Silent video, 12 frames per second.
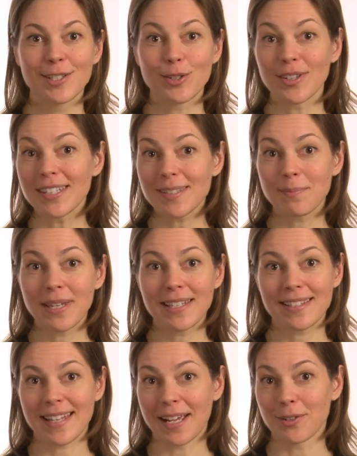So this may
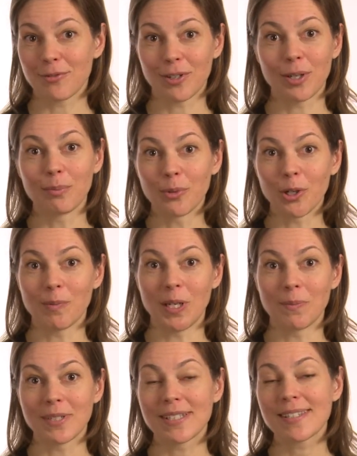sound very
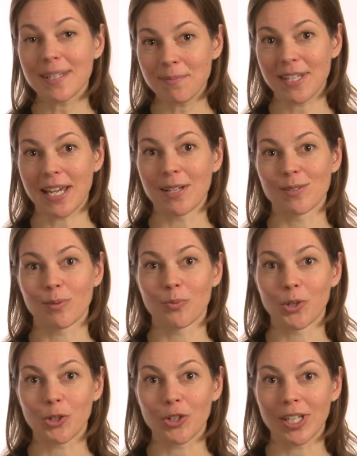morbid, but sometimes when
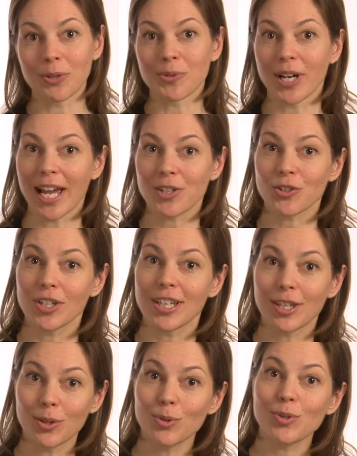we're cooking, we're actually
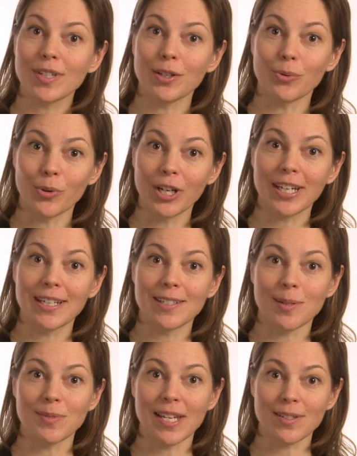using
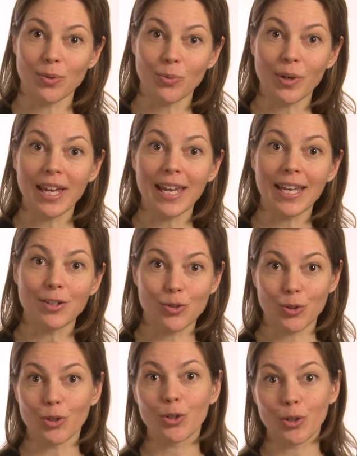organisms as a way
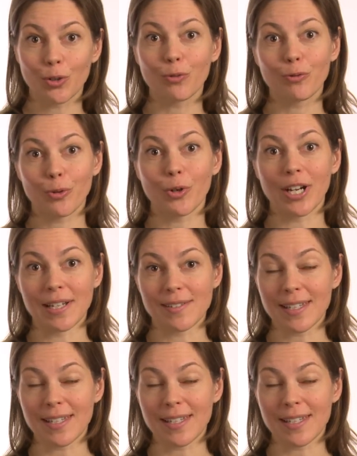to cook for us.